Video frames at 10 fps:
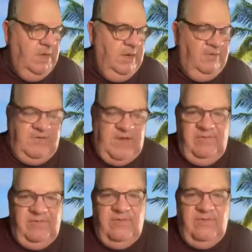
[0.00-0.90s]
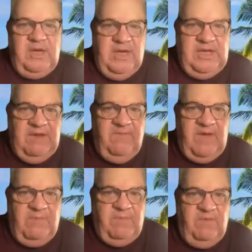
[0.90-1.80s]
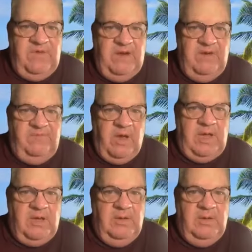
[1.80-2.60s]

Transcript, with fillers: Satan's not going to give up without a fight.